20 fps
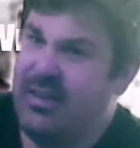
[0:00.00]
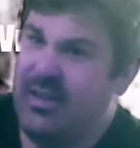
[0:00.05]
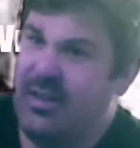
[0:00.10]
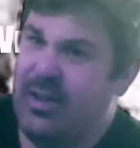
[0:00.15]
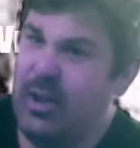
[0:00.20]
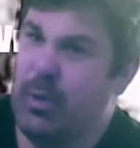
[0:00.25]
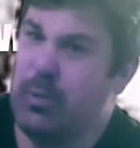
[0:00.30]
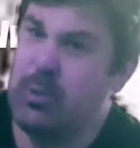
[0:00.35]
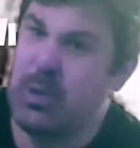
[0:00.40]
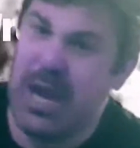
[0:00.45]
You
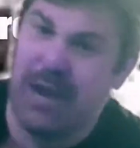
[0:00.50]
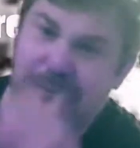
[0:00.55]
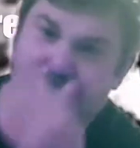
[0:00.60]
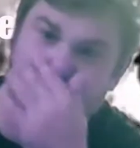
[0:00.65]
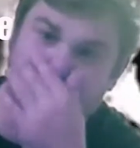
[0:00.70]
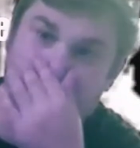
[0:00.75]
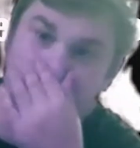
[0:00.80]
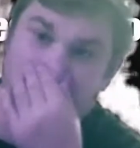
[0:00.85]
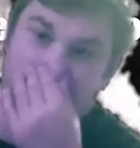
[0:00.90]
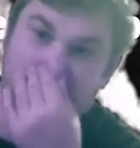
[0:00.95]
know, Jeff
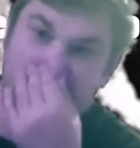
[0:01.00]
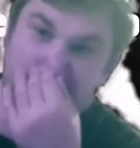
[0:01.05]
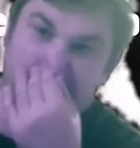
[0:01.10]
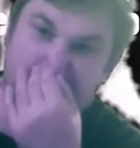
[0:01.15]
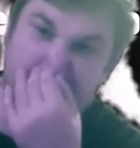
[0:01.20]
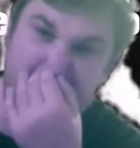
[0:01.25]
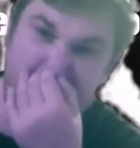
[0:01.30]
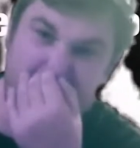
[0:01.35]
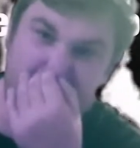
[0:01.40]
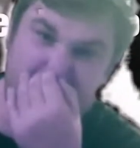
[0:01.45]

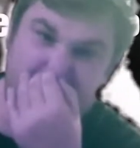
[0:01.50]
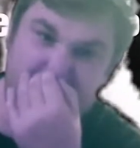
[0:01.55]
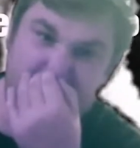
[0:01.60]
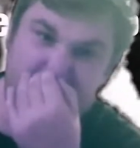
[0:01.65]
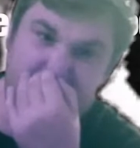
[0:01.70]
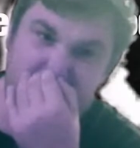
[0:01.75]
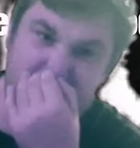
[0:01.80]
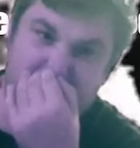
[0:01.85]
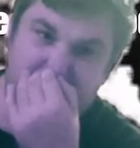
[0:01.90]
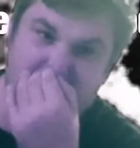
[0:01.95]

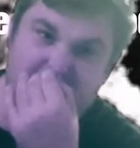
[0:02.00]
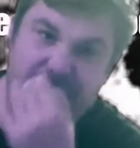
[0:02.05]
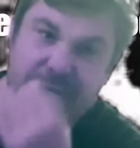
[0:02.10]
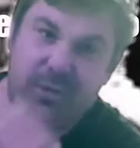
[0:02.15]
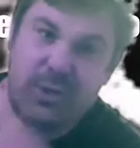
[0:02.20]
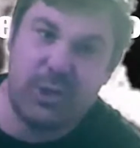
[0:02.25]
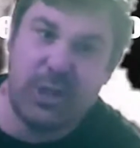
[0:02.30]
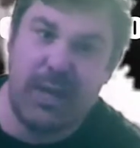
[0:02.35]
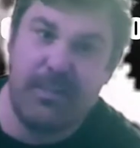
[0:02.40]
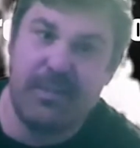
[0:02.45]

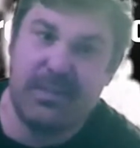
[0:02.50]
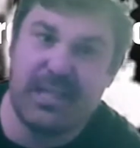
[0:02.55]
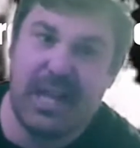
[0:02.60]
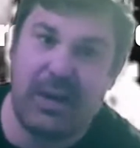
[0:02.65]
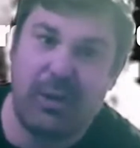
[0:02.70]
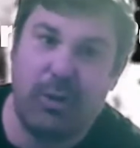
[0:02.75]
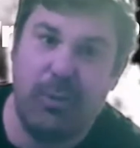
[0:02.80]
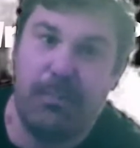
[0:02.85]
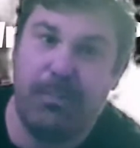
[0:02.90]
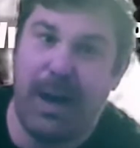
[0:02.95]
and Sheamus had a
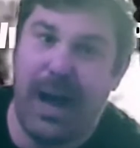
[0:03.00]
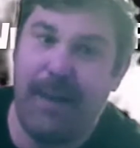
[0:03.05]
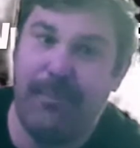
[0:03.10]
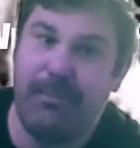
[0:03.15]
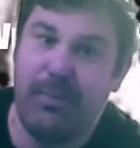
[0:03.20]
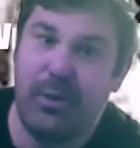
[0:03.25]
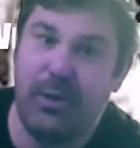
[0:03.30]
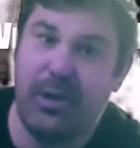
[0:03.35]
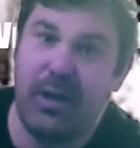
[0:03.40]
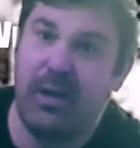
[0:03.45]
good band
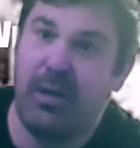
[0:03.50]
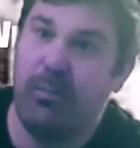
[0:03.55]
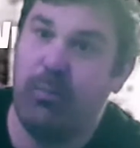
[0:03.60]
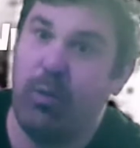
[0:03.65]
burning on